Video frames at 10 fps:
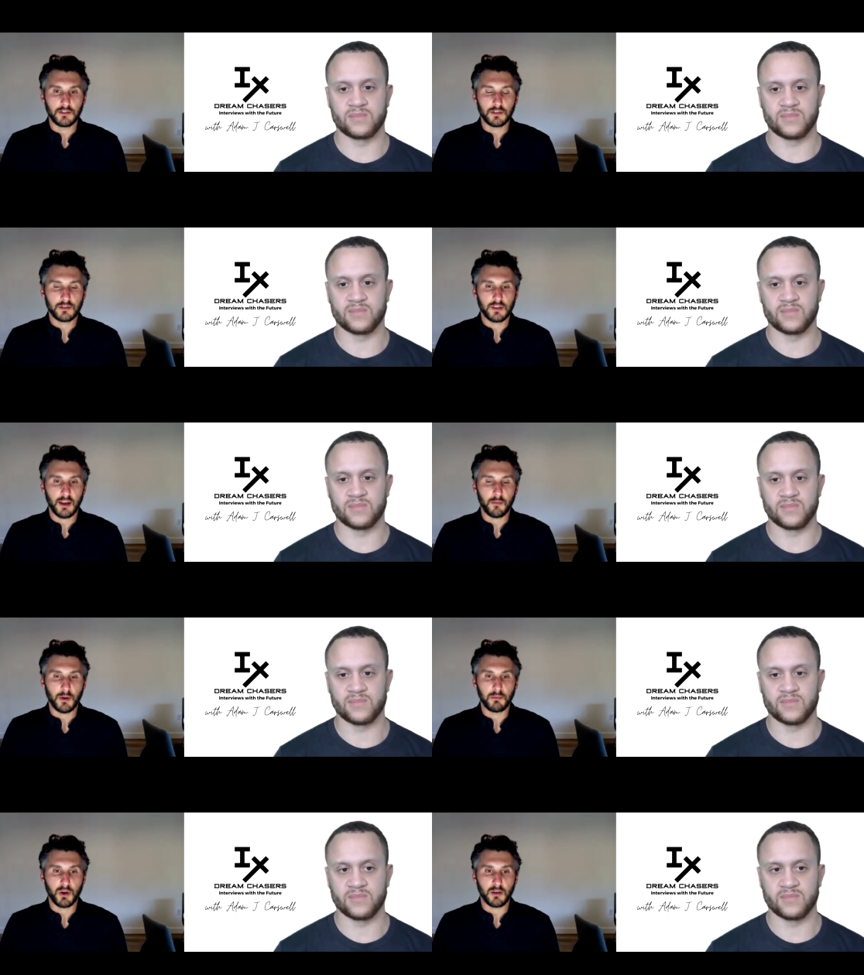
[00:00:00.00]
Speaker 1: just um,
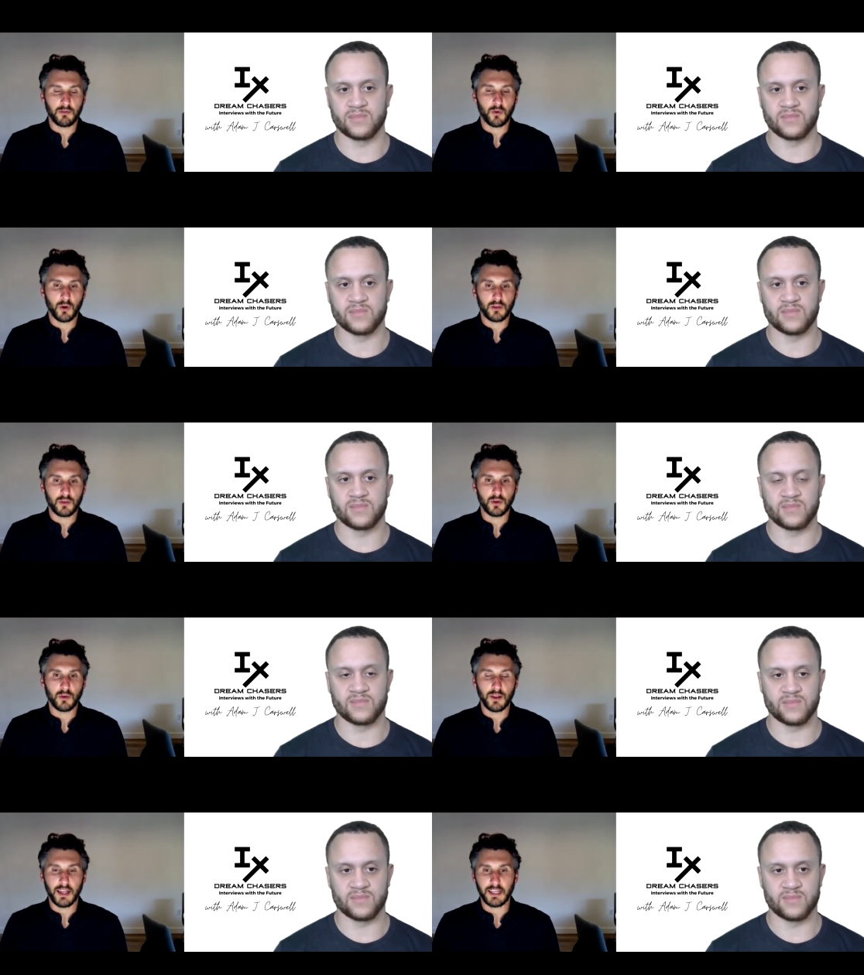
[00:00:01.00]
I'm looking forward to
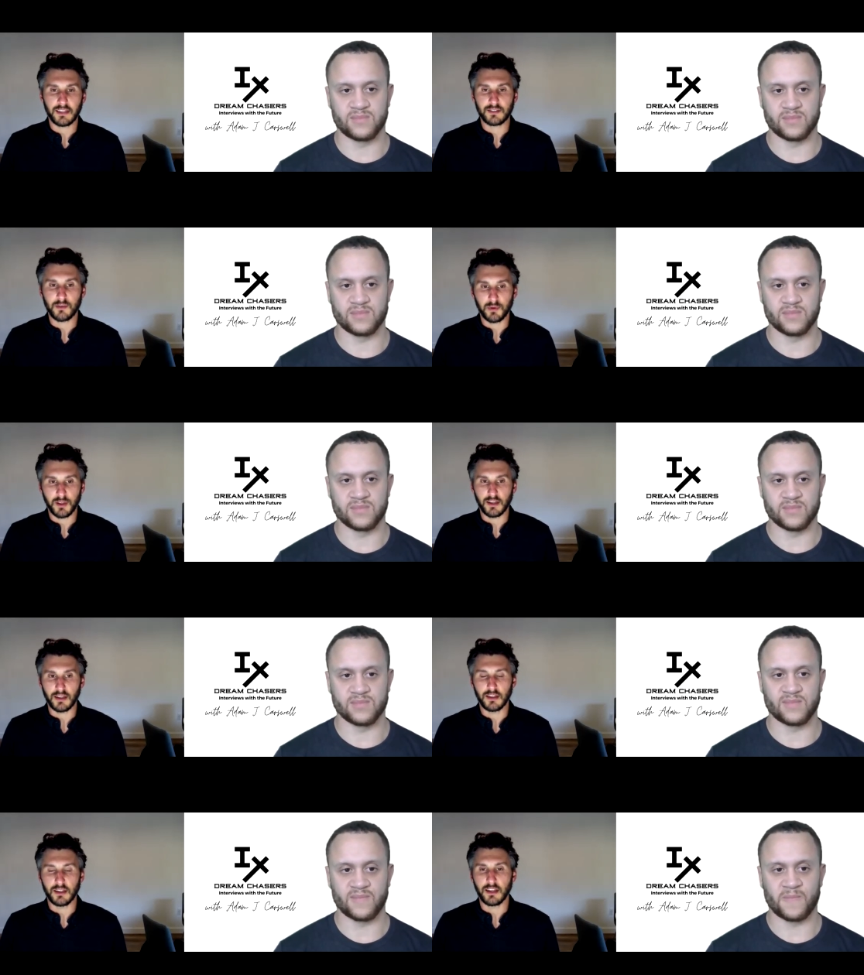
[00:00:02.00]
when that gets
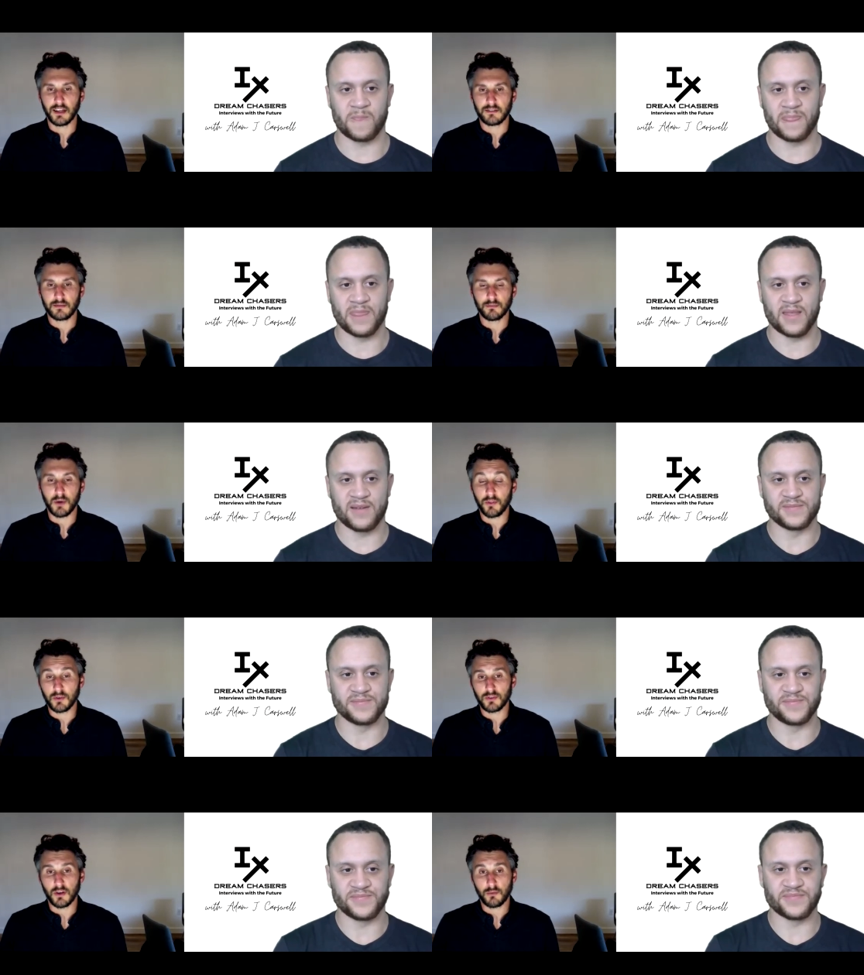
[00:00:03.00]
completed in the next month or
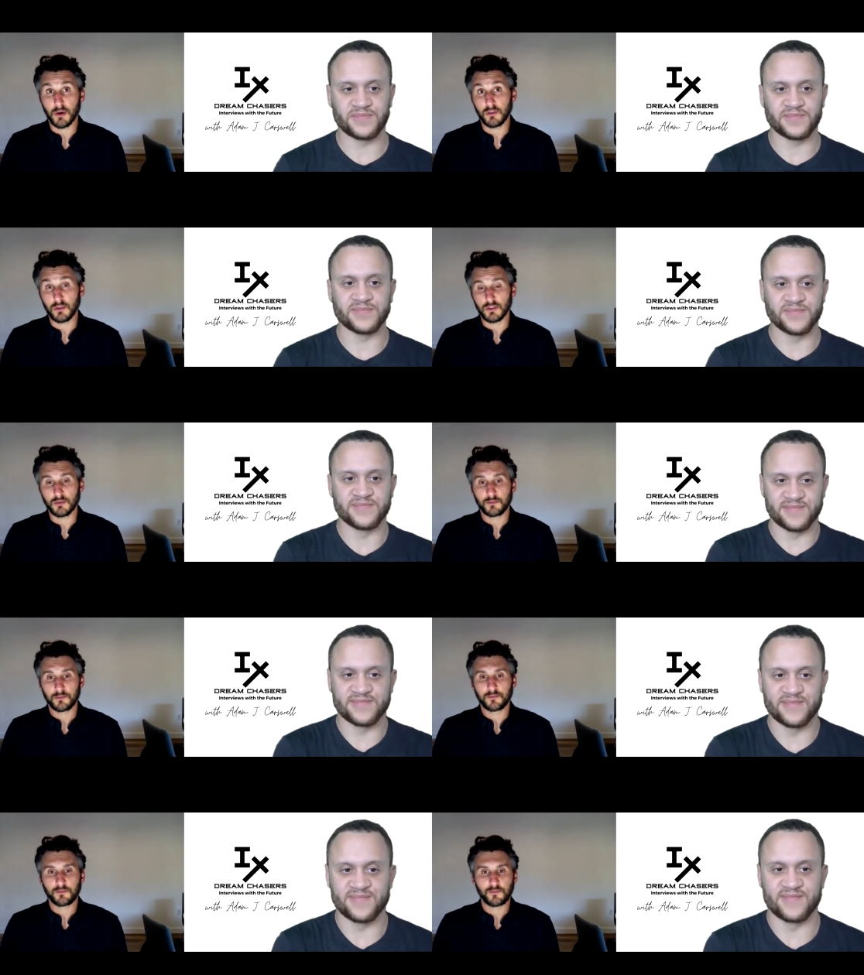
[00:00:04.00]
so, month or two.
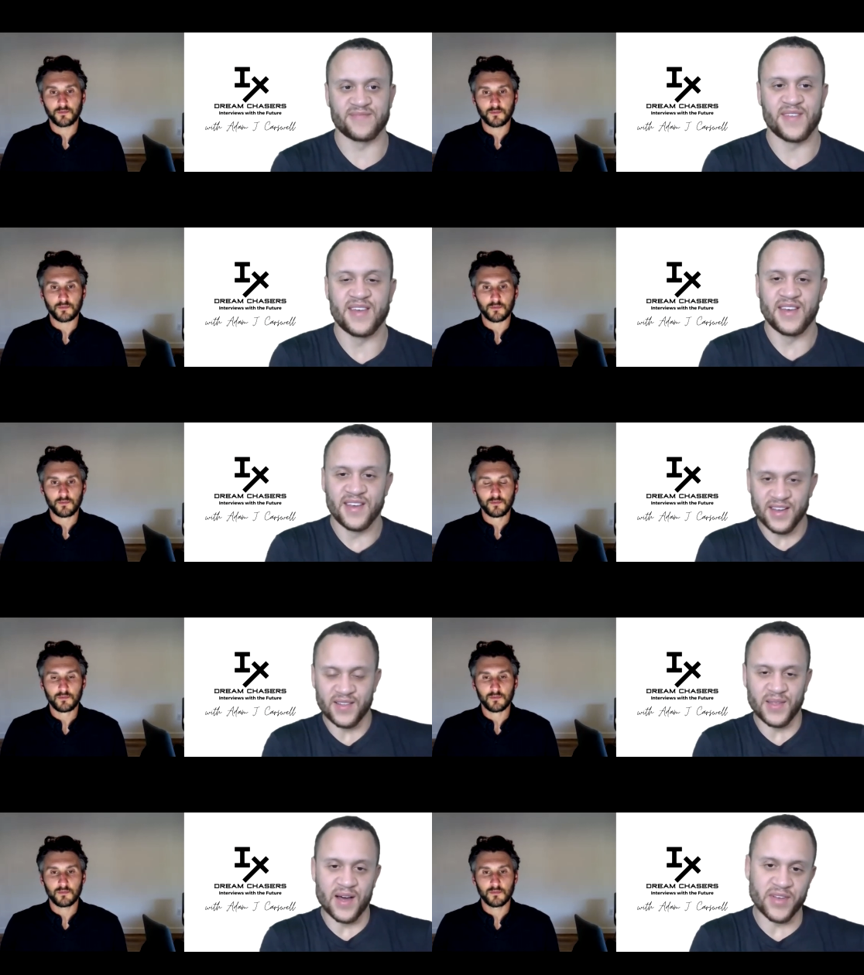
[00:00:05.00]

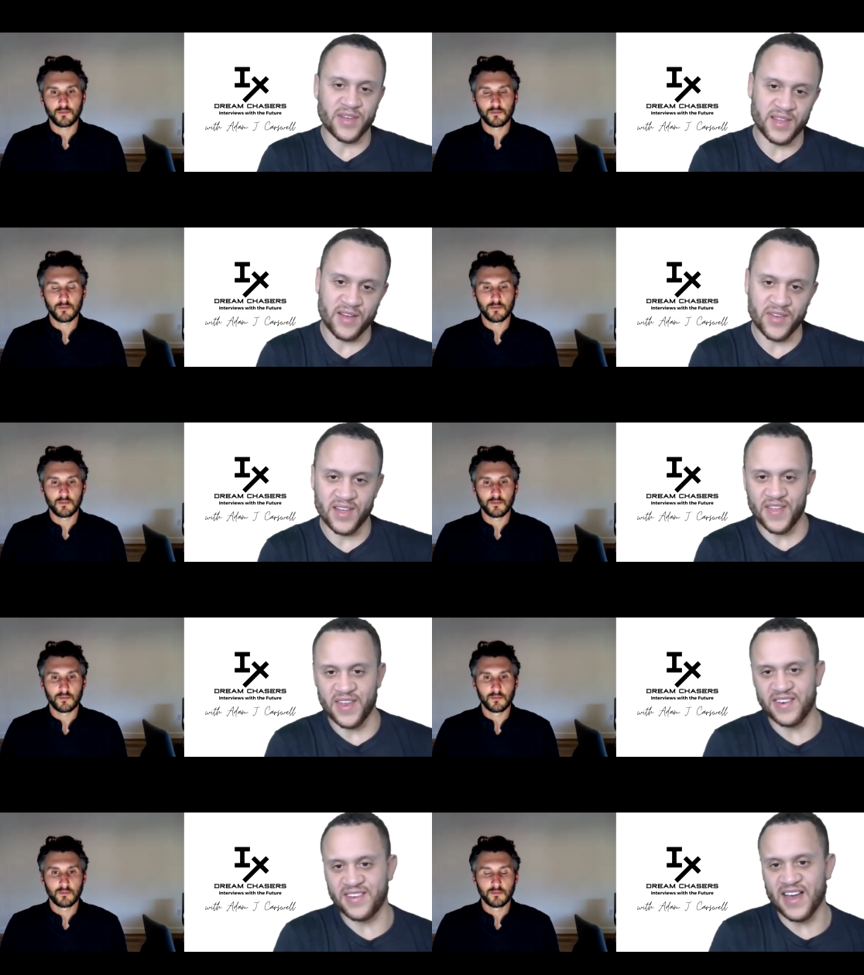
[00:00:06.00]
Speaker 2: Love it, love it. And
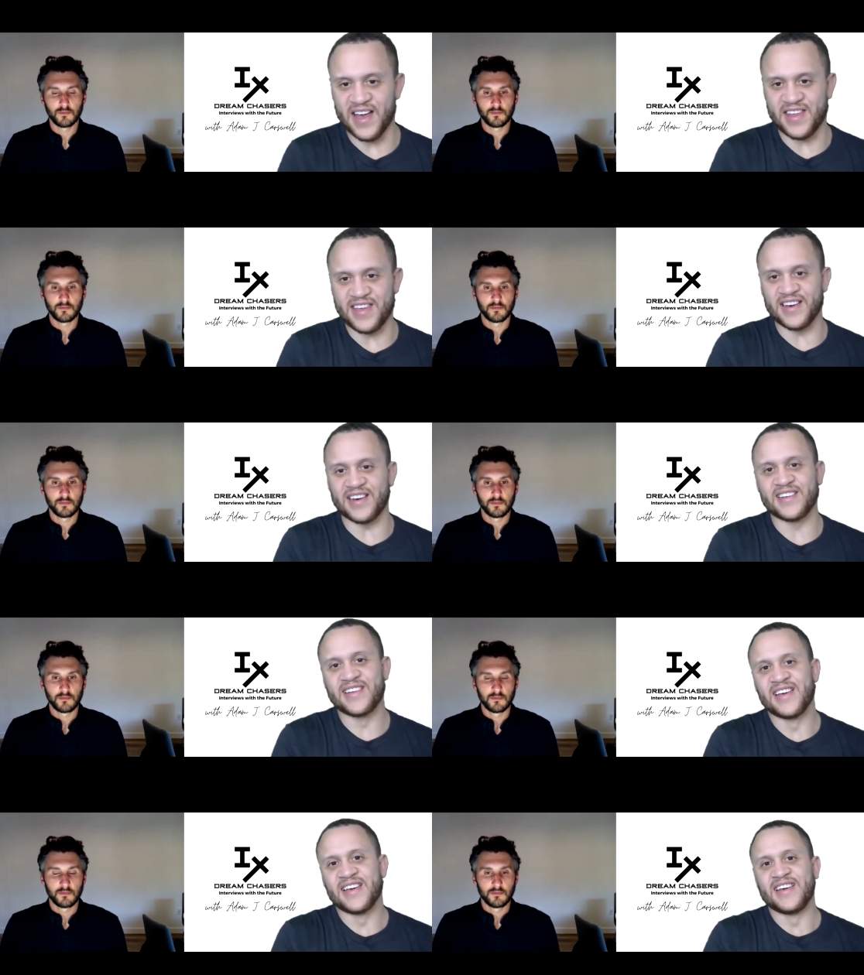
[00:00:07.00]
then yeah, any uh,
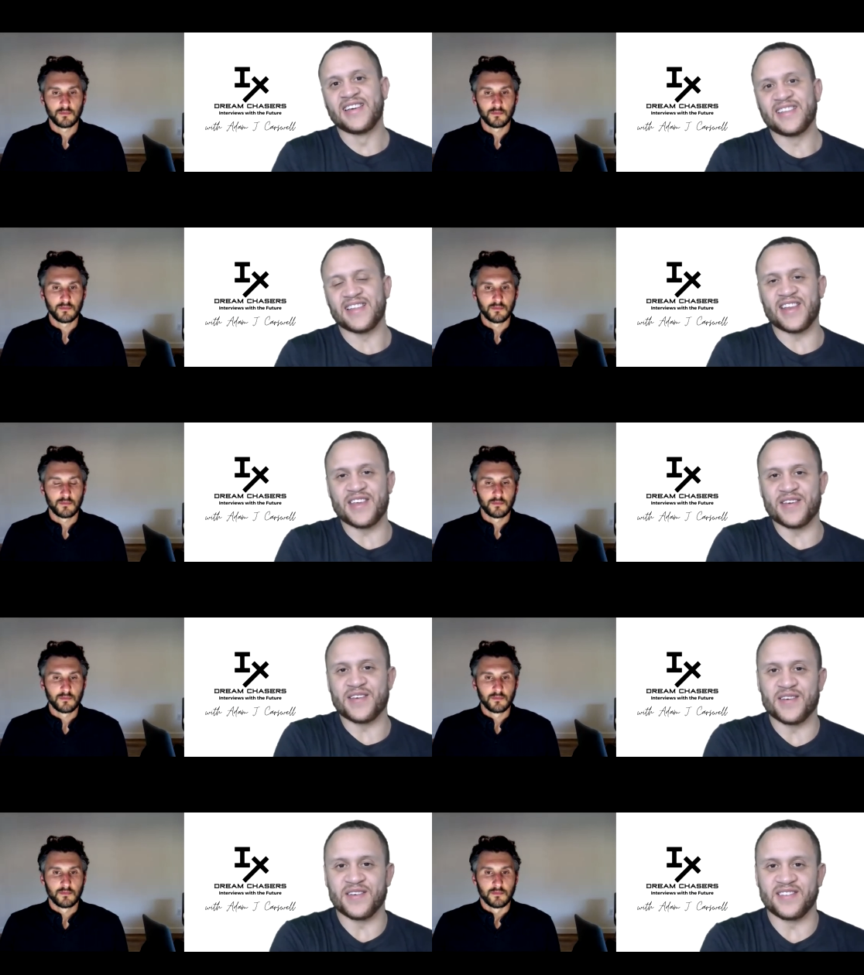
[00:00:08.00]

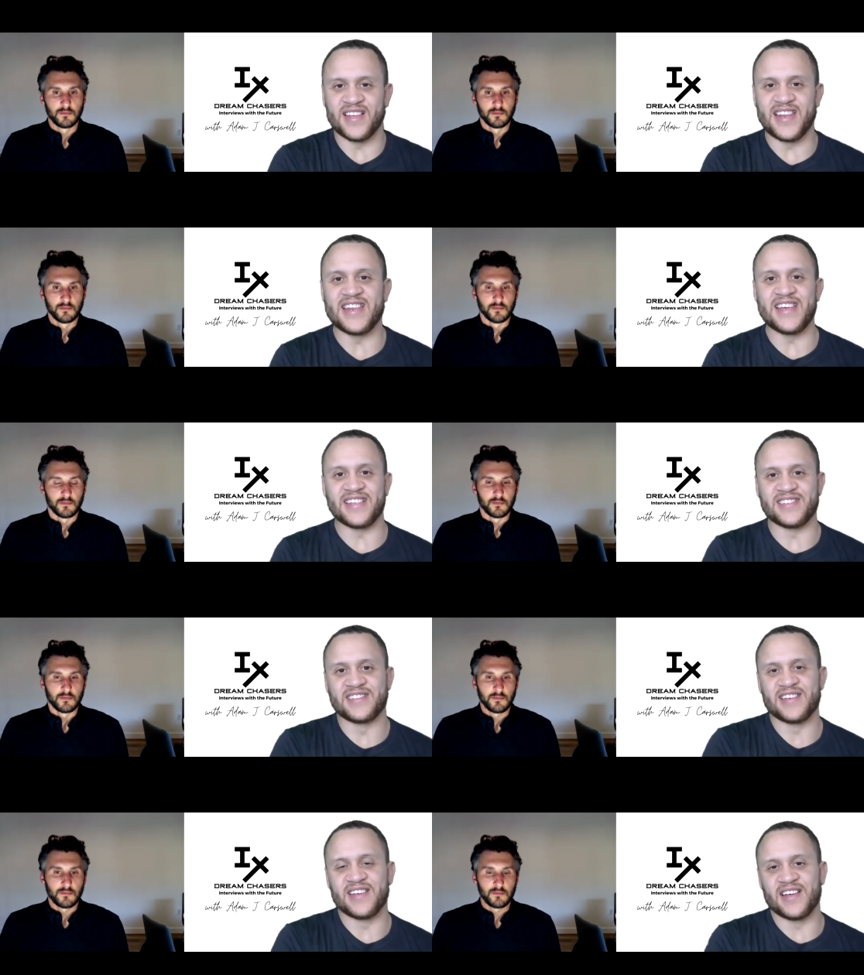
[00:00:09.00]
any any needs?